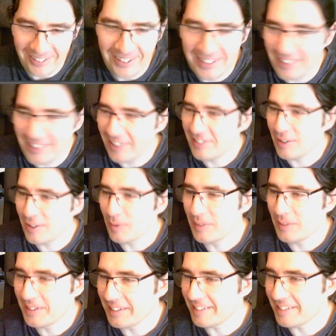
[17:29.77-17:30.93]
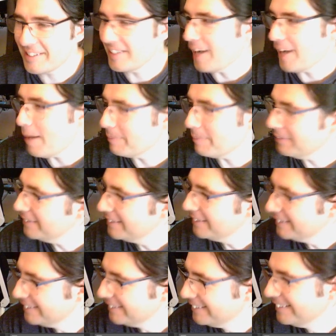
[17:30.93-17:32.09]
I don't think that's going to happen.
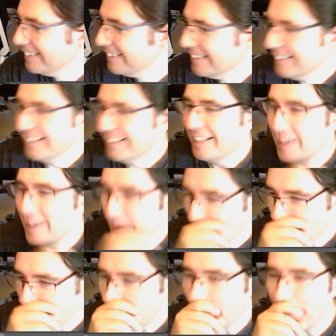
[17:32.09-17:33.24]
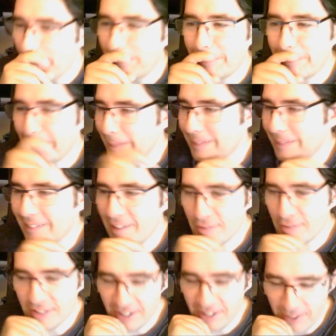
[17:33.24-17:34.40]
But we'll see. You never
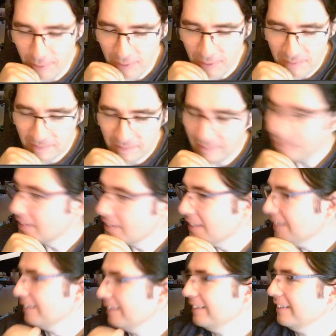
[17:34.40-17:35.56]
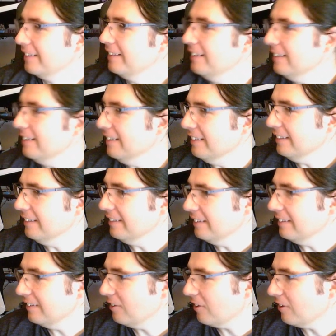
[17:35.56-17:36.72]
say never.
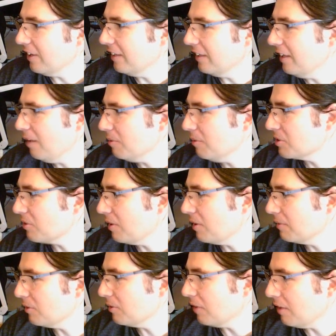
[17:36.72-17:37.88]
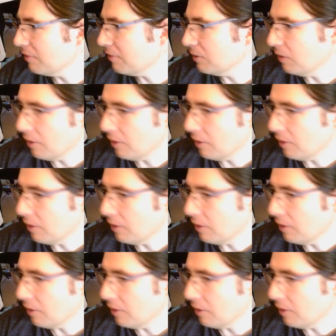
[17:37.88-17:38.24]
All right, how much RAM do I have anyway?